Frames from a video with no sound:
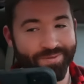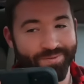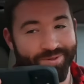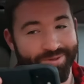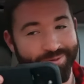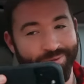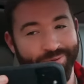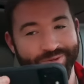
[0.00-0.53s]

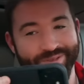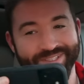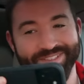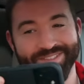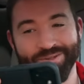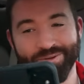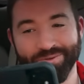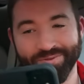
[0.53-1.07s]
record this
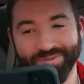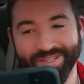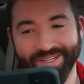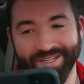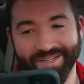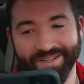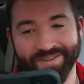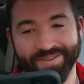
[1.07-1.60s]
whole
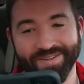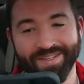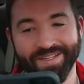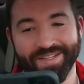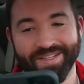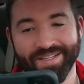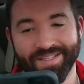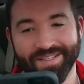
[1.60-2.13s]
video.
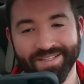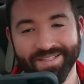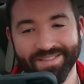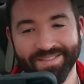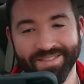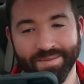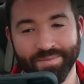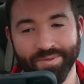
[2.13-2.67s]
Let's
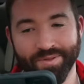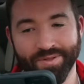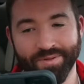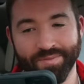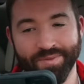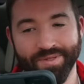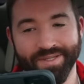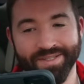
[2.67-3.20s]
skip a
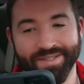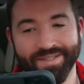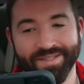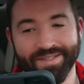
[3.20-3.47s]
little bit.